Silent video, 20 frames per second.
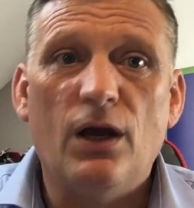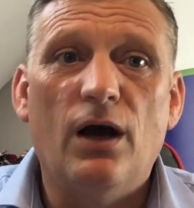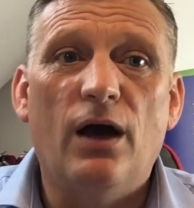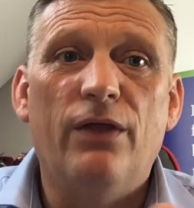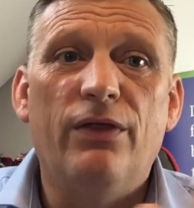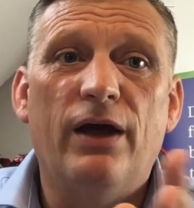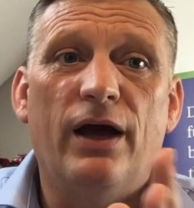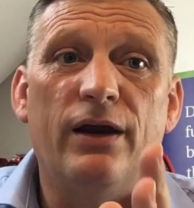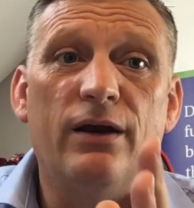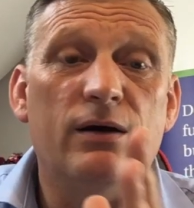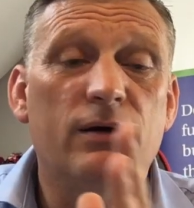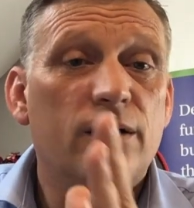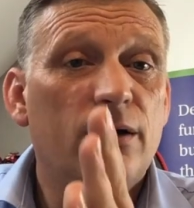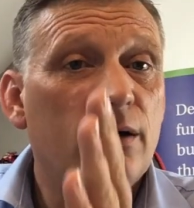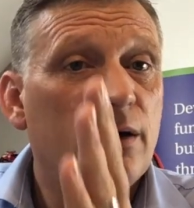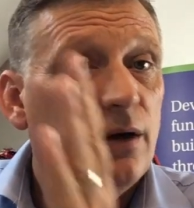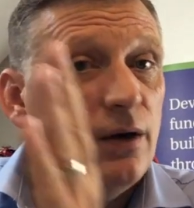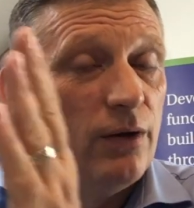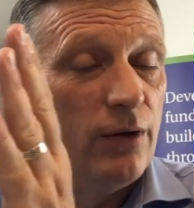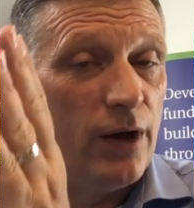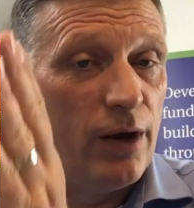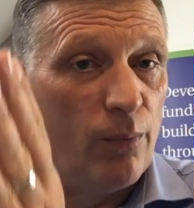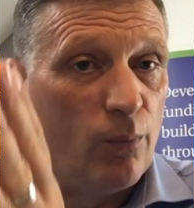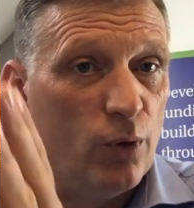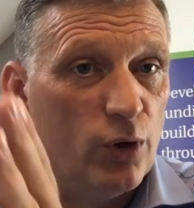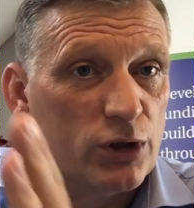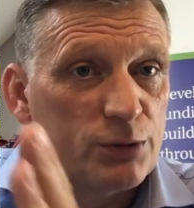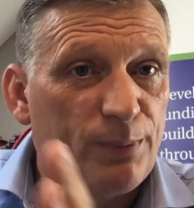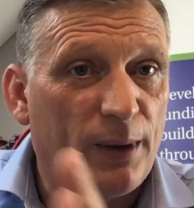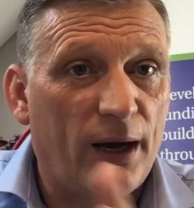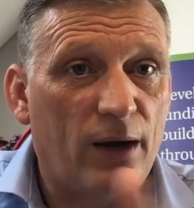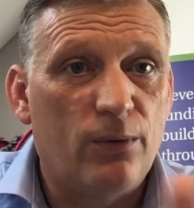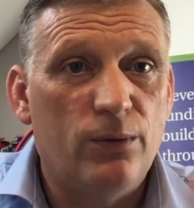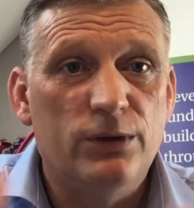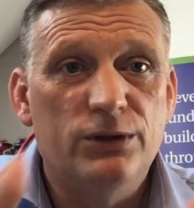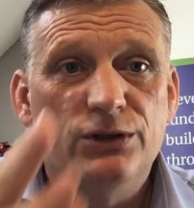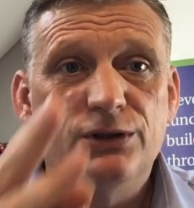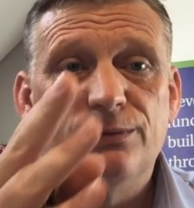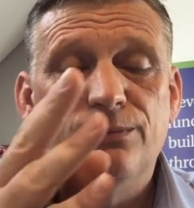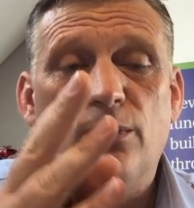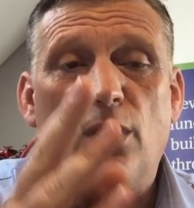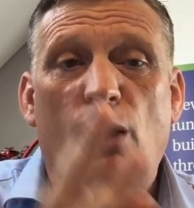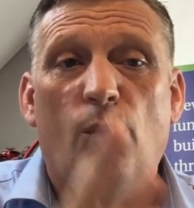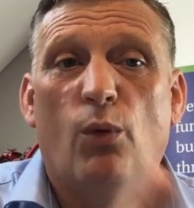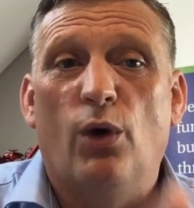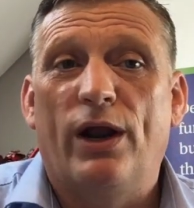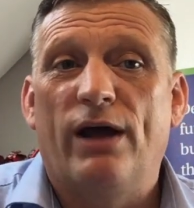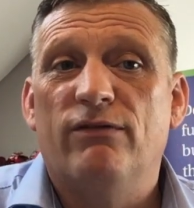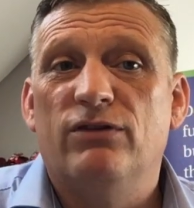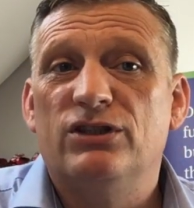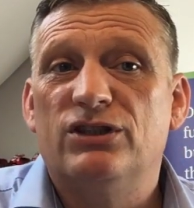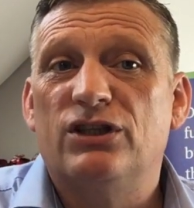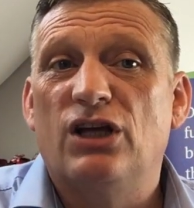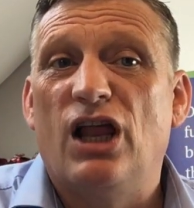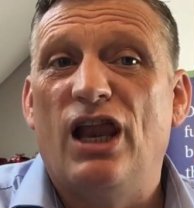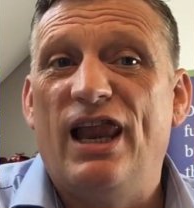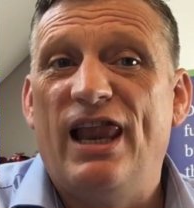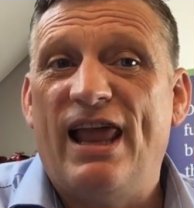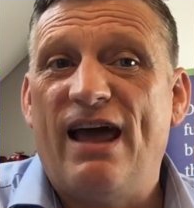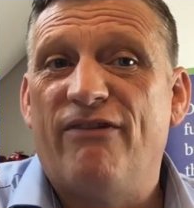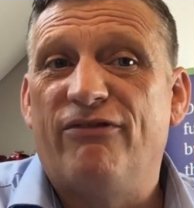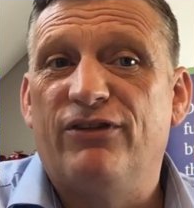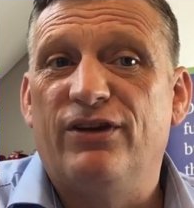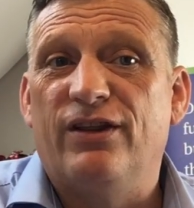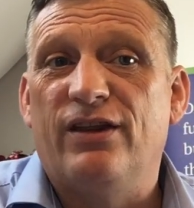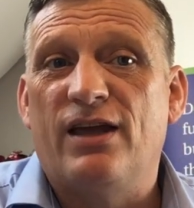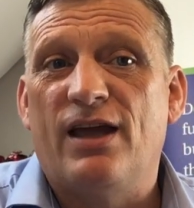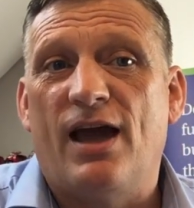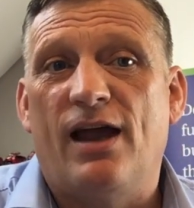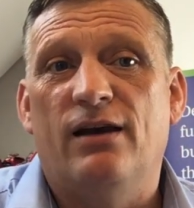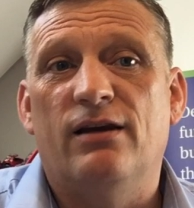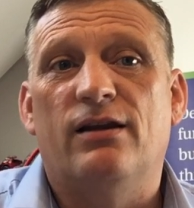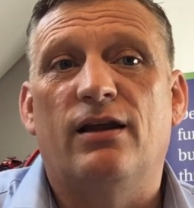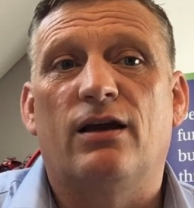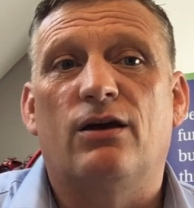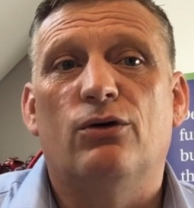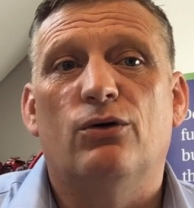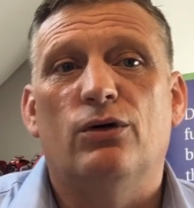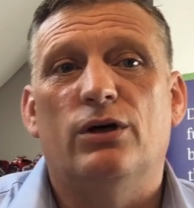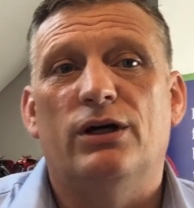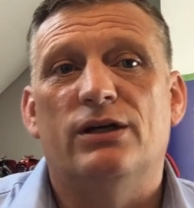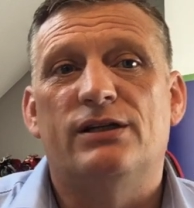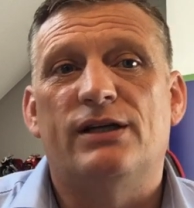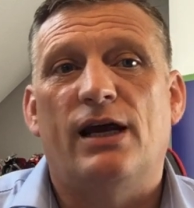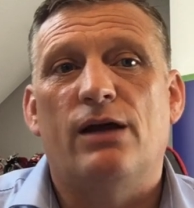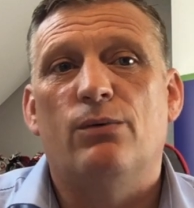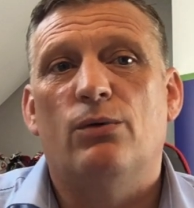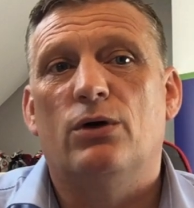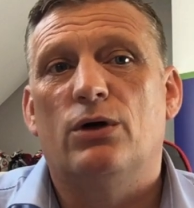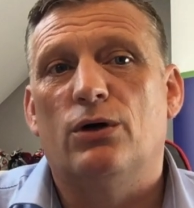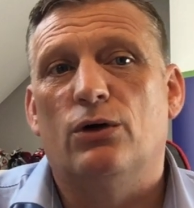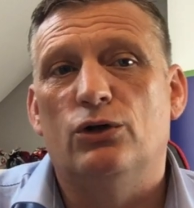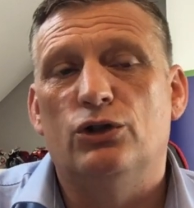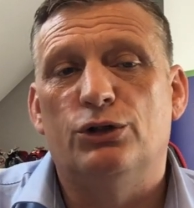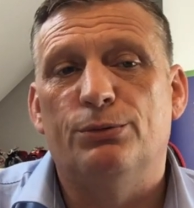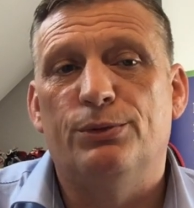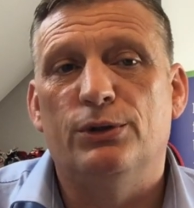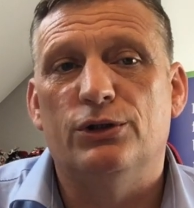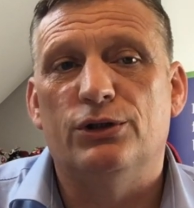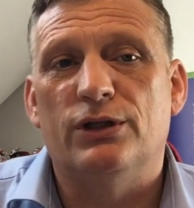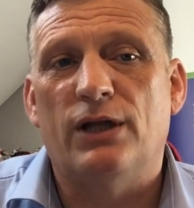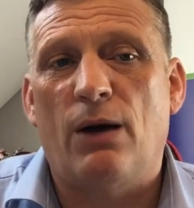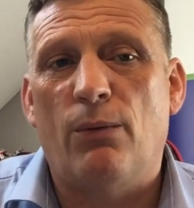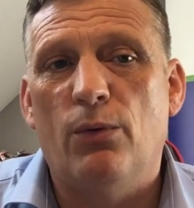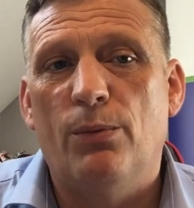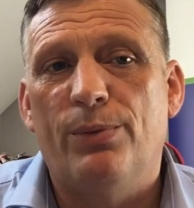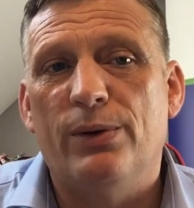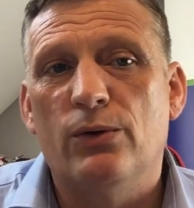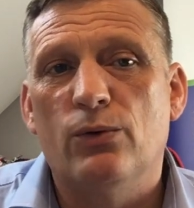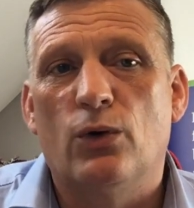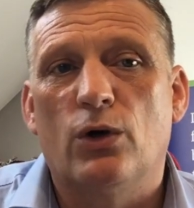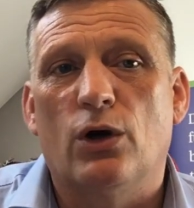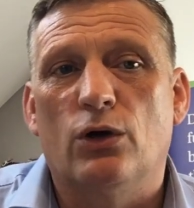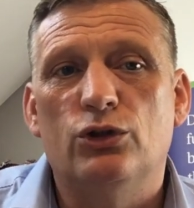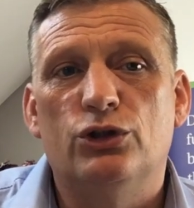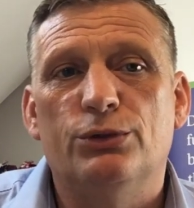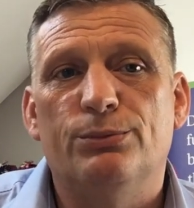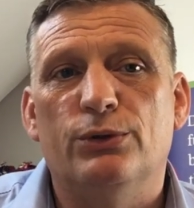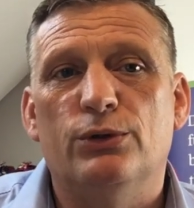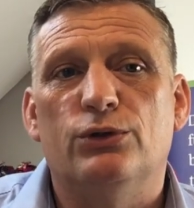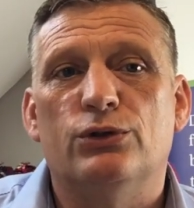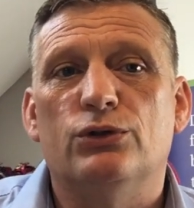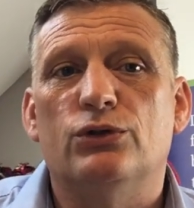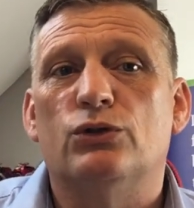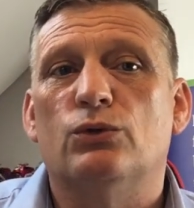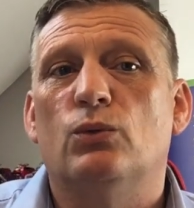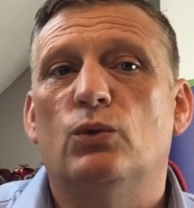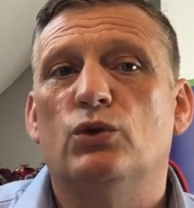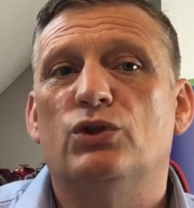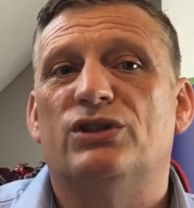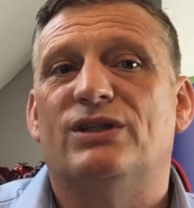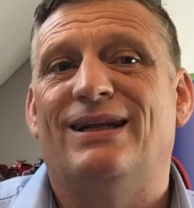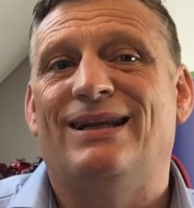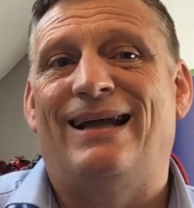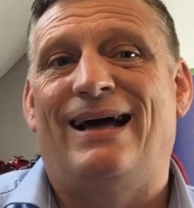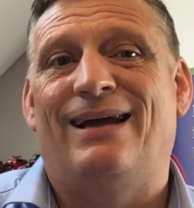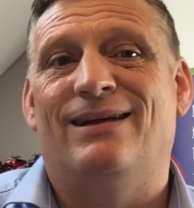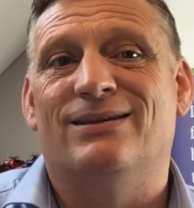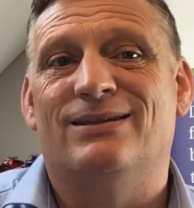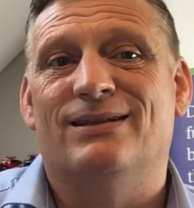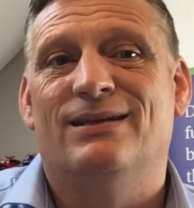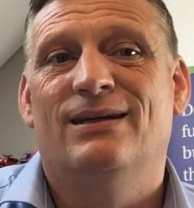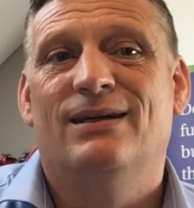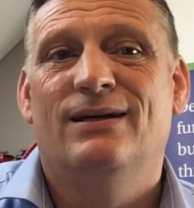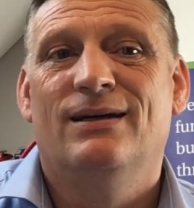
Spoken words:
and then it works backwards, and whatever's left at the end, they call it a day one contribution. That will be your contribution towards the land.